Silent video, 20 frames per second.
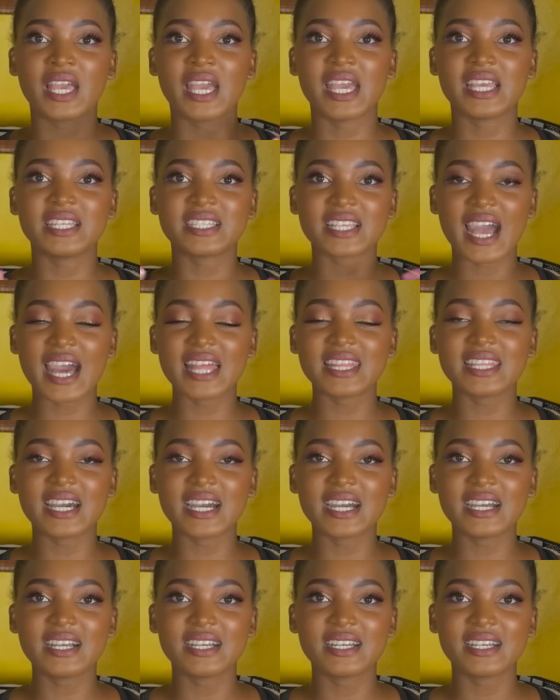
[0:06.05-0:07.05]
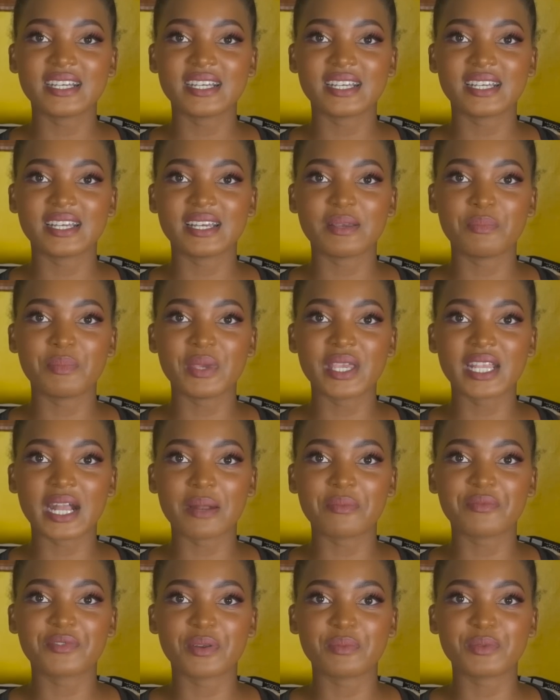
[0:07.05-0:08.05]
and other
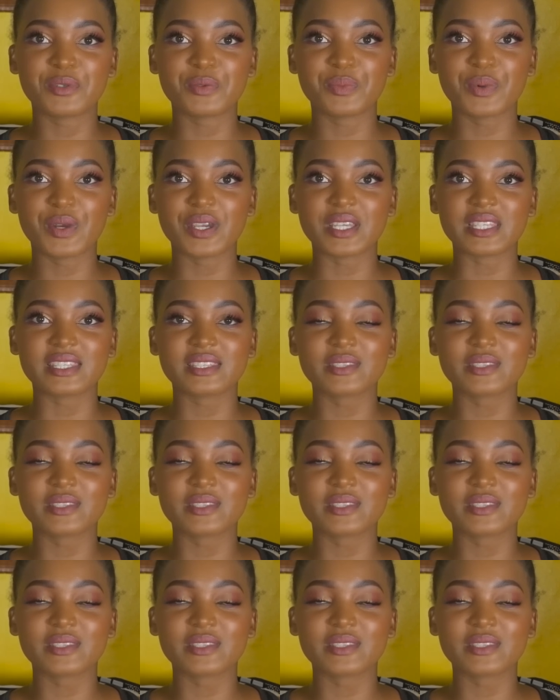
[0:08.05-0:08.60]
makeup from Dubois.